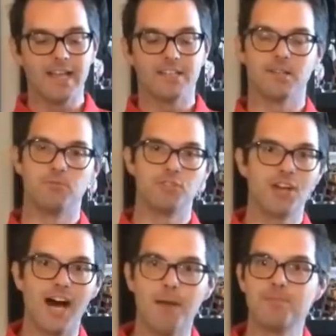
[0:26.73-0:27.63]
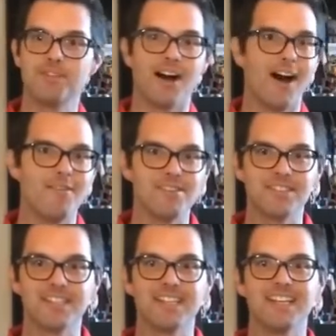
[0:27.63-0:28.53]
some shops,
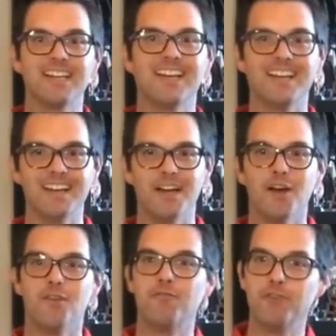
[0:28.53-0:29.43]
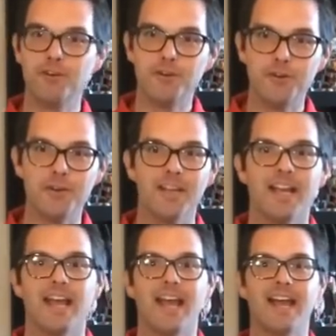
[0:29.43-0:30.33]
obviously, food,
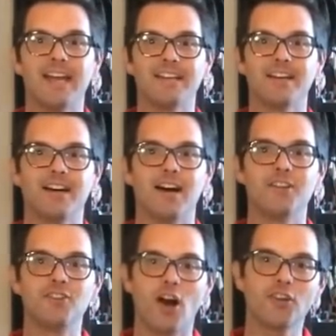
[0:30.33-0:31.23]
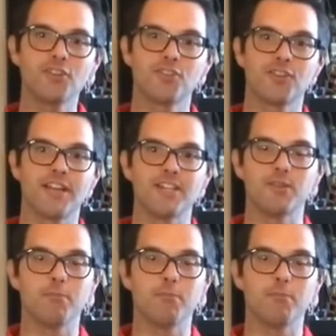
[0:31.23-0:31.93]
and a Doctor Strange